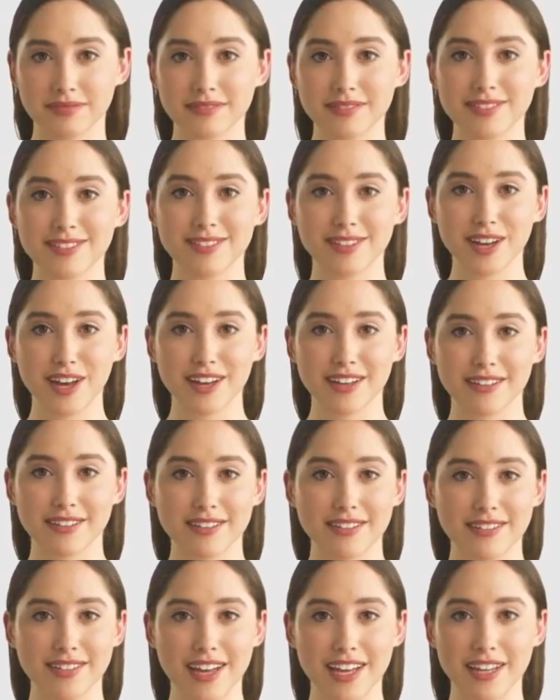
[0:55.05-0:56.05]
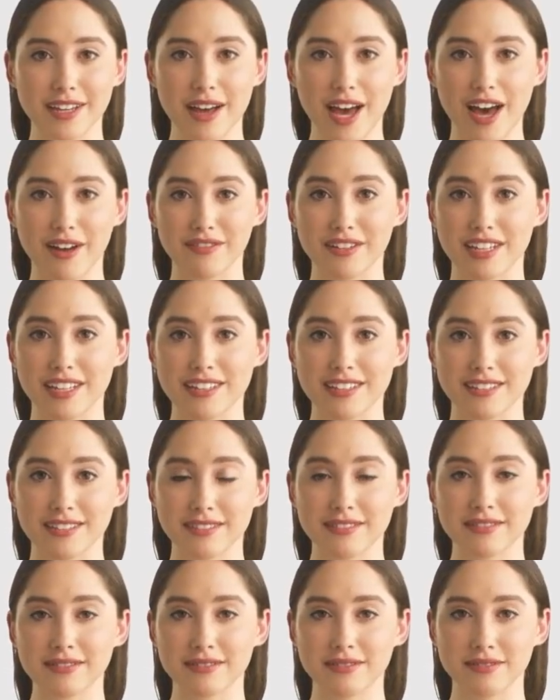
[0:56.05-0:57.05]
So, there you have it.
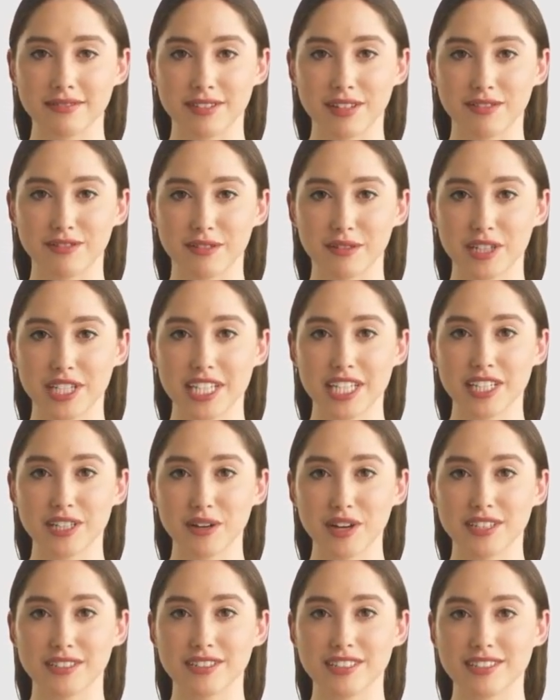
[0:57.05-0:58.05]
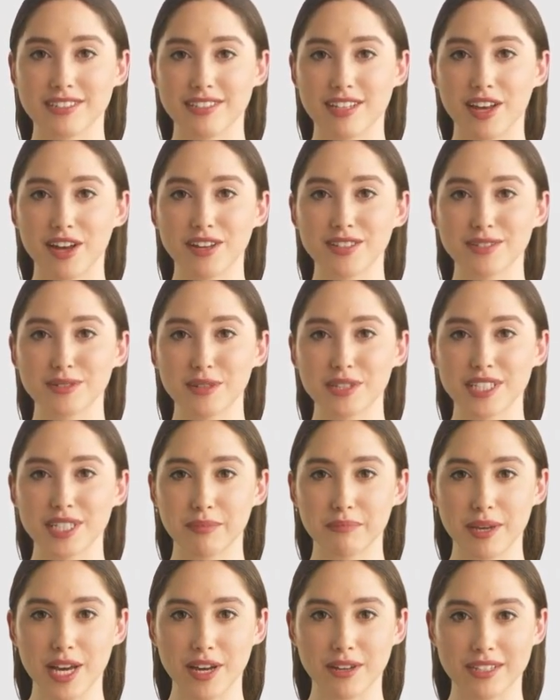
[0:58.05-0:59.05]
The 3 key questions to ask when
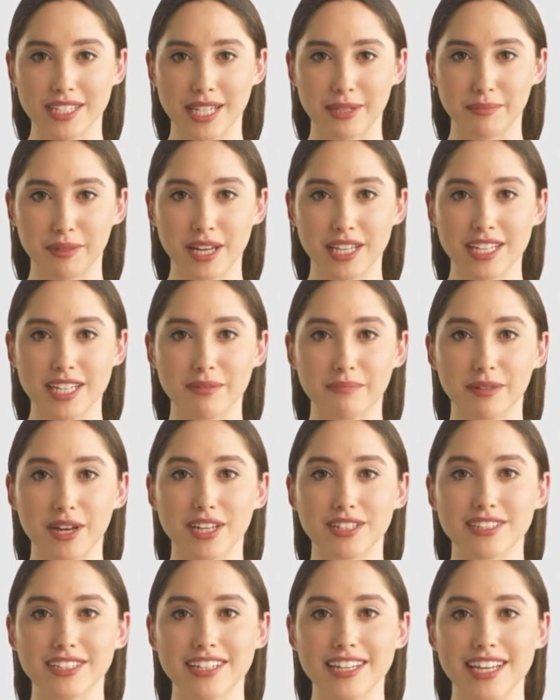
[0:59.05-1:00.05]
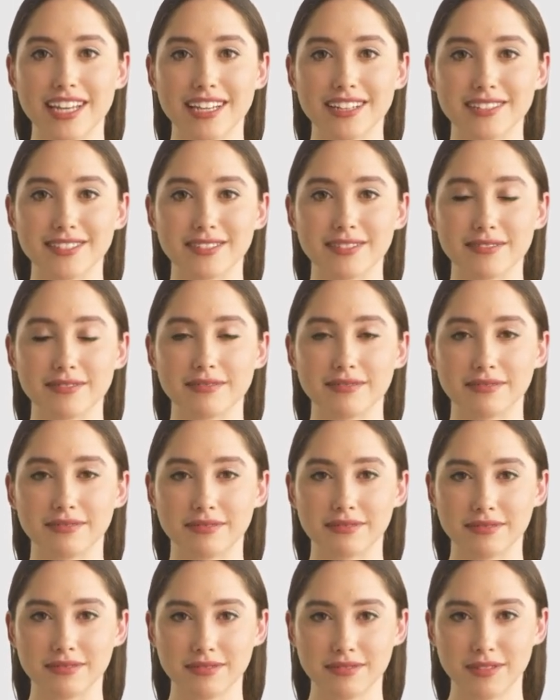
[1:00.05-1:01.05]
comparing e-bike conversion kits.
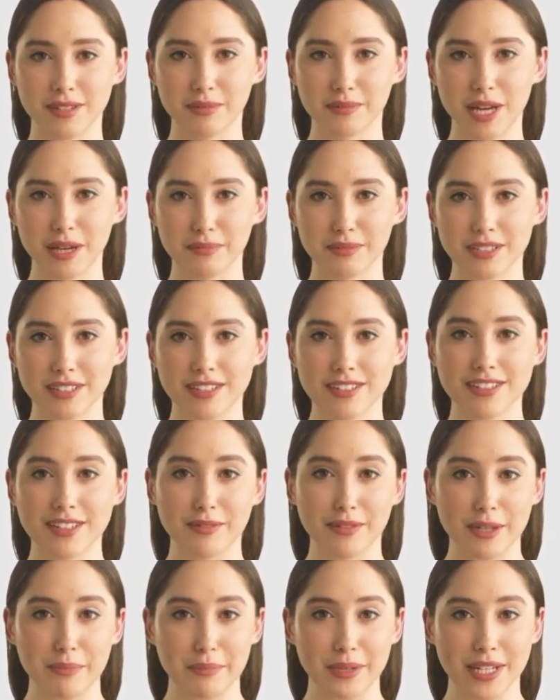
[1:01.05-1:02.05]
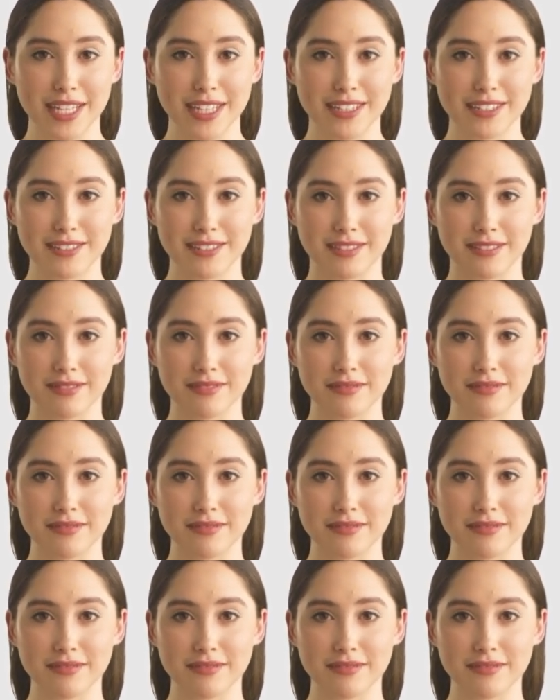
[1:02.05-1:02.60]
Remember the 3 Ps.